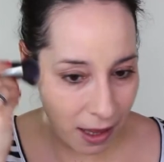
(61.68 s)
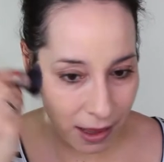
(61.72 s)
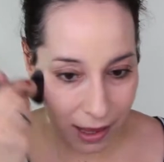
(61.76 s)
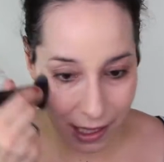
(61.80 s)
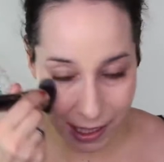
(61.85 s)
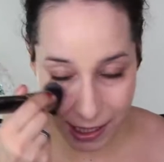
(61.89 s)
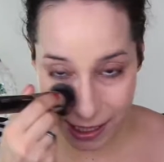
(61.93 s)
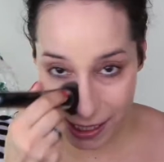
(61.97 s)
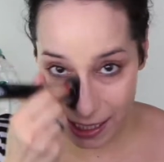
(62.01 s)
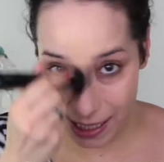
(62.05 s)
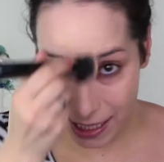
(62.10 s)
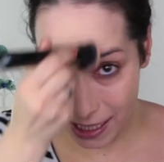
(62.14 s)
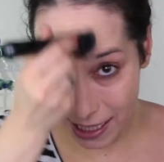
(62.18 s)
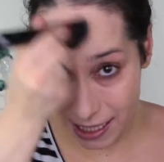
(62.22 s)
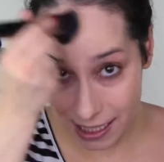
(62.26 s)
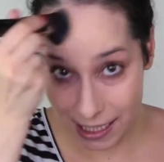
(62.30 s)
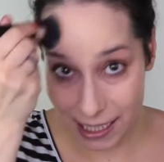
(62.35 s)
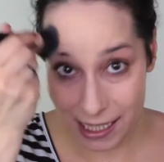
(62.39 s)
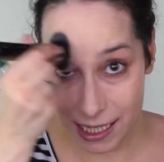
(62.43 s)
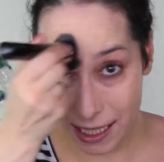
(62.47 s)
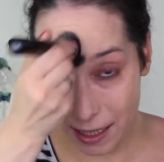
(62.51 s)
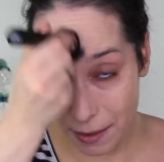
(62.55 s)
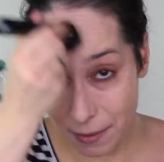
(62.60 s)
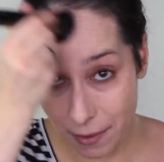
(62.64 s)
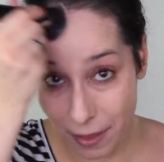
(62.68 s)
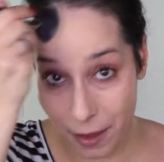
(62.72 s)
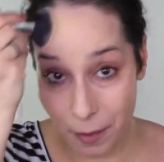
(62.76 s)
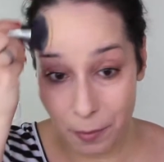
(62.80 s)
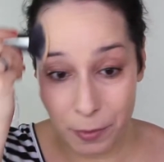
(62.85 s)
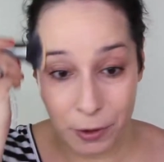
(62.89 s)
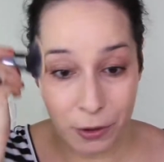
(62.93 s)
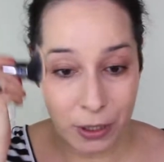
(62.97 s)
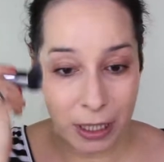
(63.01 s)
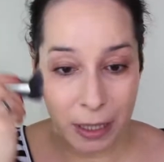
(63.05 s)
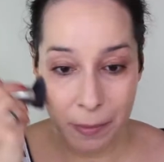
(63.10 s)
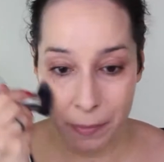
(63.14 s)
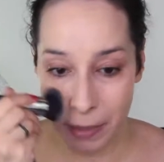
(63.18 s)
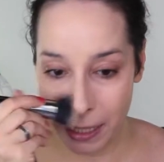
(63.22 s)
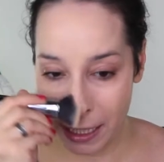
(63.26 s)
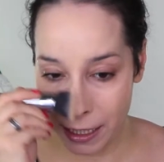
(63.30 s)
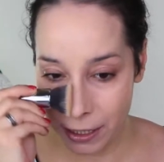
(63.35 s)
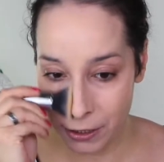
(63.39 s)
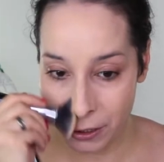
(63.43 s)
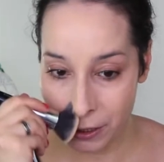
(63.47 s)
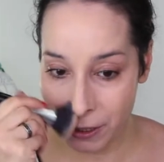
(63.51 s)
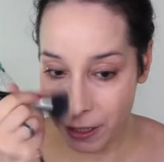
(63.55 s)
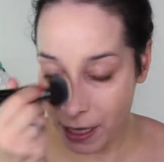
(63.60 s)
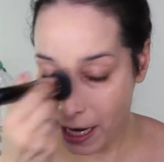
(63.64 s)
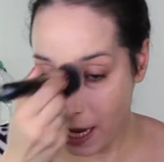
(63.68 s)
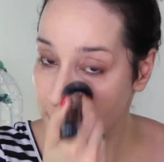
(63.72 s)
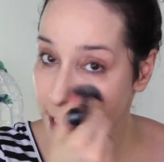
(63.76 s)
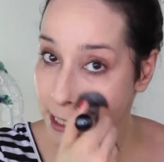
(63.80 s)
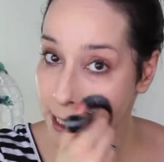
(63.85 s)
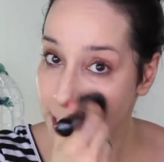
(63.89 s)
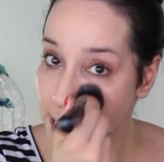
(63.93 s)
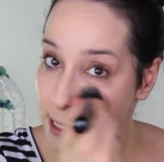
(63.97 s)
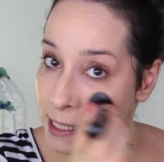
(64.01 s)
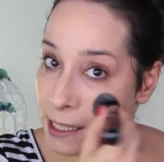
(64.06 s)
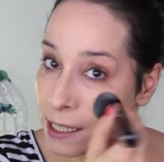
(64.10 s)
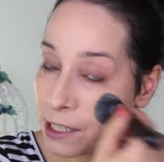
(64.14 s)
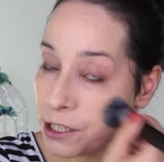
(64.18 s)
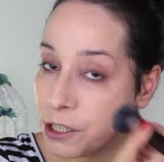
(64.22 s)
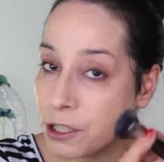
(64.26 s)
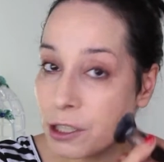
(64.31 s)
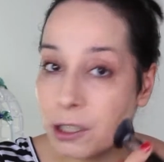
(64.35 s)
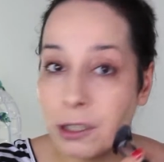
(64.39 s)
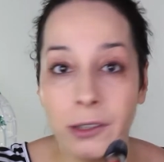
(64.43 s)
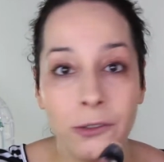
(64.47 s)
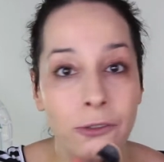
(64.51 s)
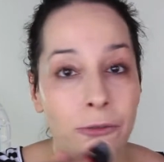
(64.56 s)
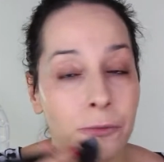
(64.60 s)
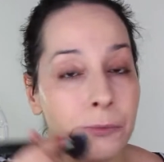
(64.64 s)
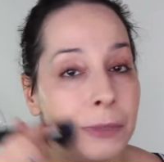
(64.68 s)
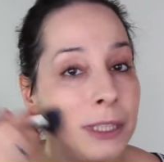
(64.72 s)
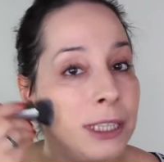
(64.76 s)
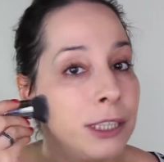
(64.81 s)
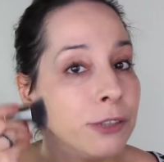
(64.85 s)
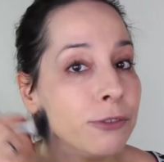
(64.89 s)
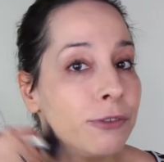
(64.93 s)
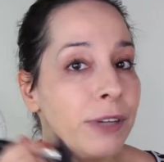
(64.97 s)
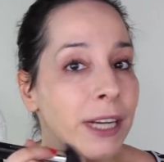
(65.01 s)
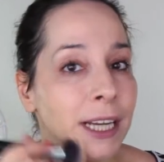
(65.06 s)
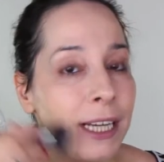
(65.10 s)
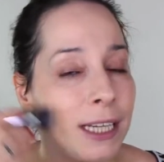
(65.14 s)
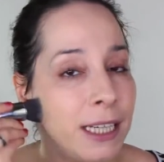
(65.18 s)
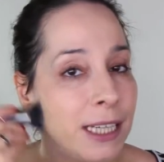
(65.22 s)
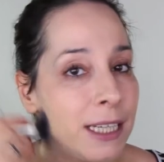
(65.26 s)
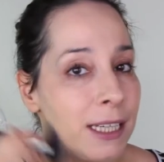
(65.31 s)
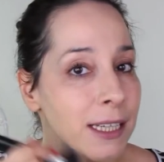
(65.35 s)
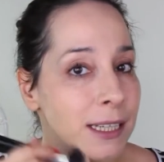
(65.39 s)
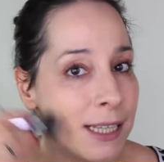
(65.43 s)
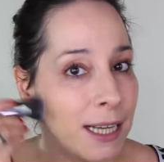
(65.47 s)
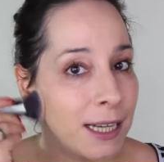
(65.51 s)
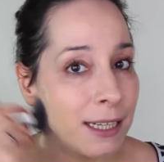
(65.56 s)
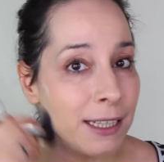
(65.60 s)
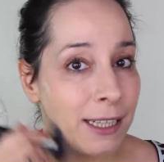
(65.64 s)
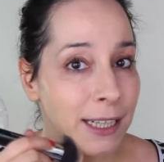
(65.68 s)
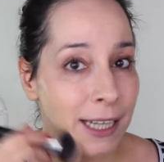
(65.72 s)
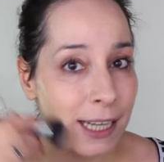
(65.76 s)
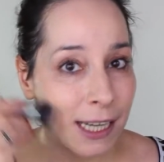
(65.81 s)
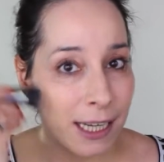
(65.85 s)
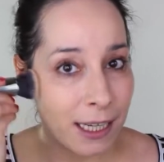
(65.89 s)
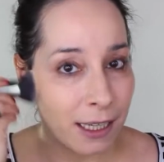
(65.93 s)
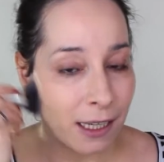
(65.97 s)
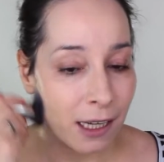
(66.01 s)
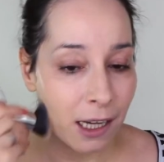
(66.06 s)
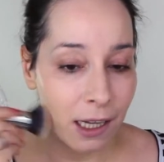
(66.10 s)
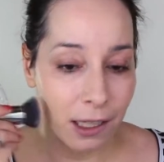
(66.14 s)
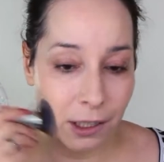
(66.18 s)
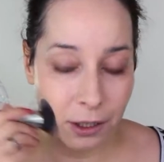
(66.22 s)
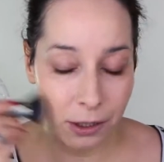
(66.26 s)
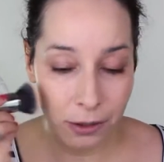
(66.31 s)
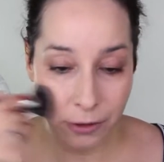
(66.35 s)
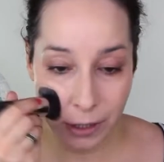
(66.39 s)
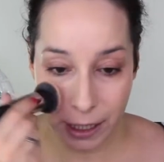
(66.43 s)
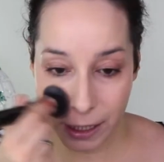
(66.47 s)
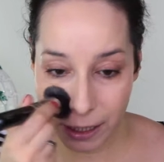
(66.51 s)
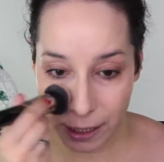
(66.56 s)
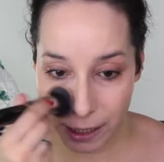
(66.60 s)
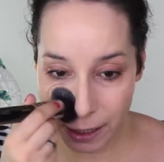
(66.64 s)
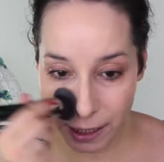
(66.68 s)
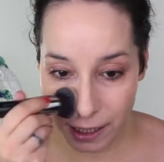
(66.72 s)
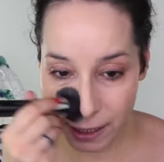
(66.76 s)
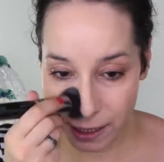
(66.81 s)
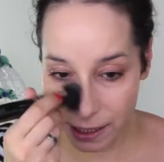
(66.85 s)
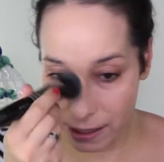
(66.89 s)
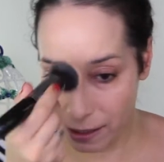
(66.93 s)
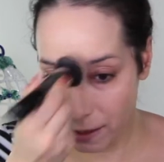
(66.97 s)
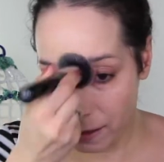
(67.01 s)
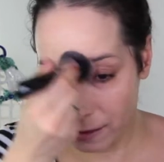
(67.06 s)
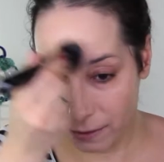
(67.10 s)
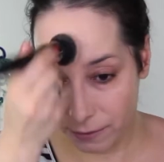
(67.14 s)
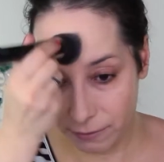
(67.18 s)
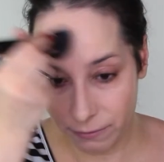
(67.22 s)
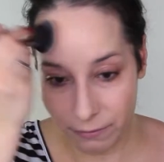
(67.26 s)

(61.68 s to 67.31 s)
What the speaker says: method is the Beauty Blender, this is such a gloomy, rainy Saturday in Hungary, and